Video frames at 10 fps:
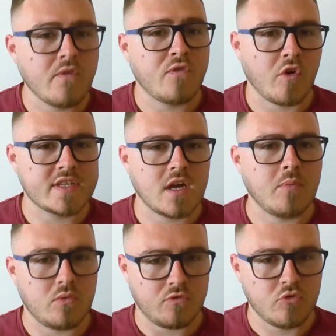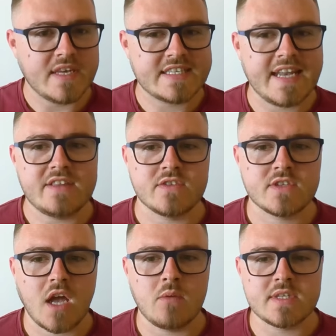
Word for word: For example, through this lens, I would